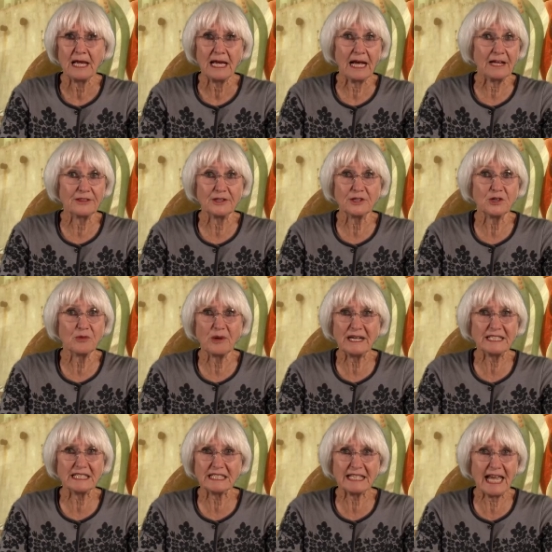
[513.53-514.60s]
and the
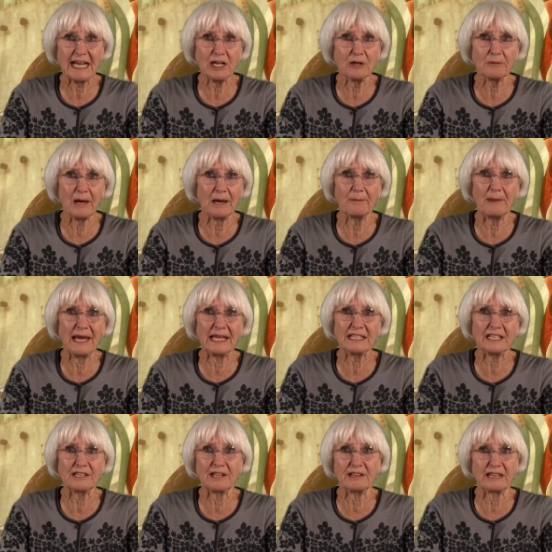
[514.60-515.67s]
narrator cannot
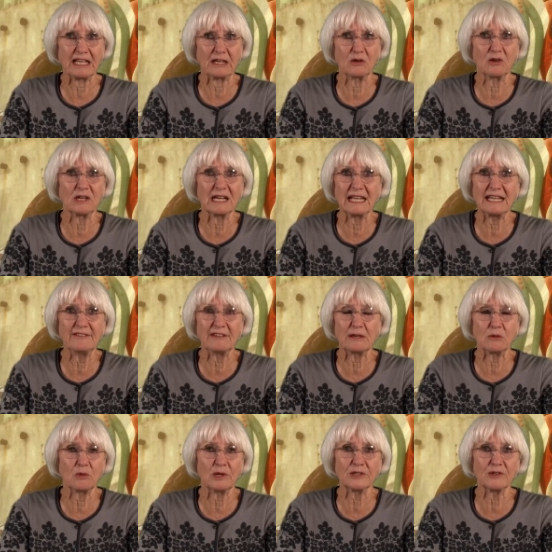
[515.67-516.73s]
abandon the thing or leave it
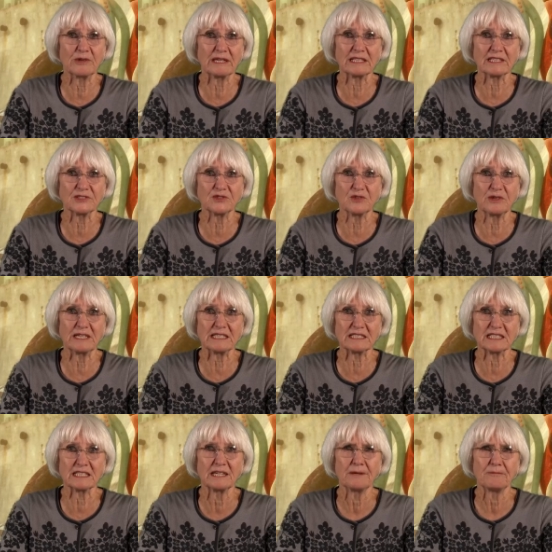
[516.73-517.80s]
wandering the
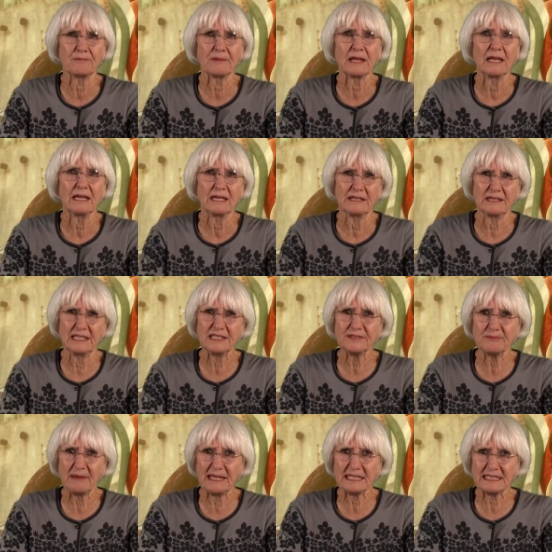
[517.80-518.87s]
streets. This
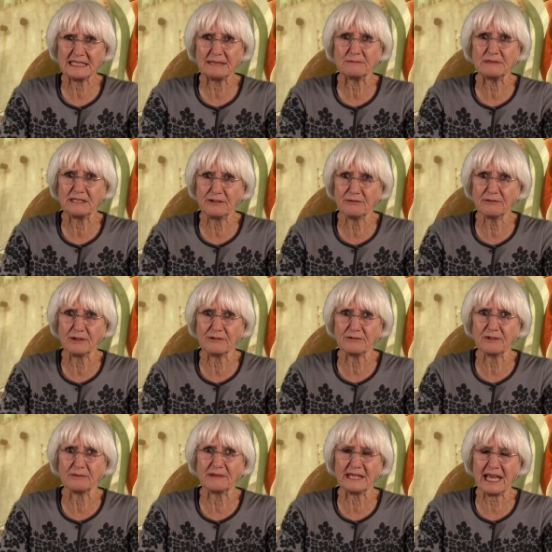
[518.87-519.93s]
makes him different
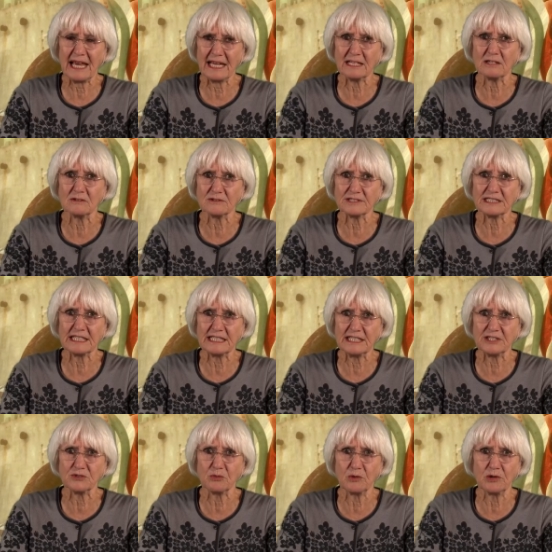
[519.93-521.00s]
from the adults in
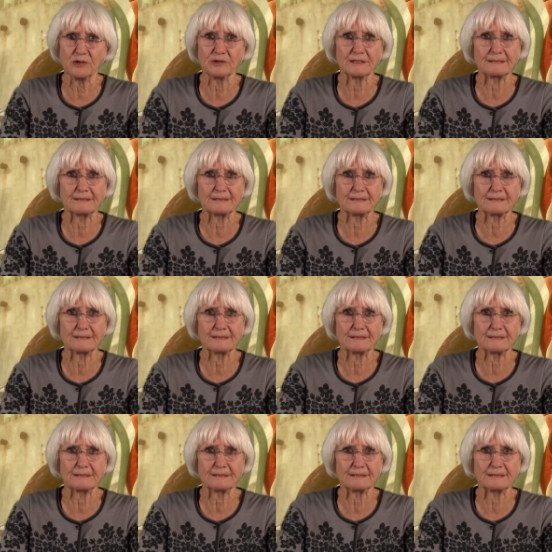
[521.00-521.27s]
his world.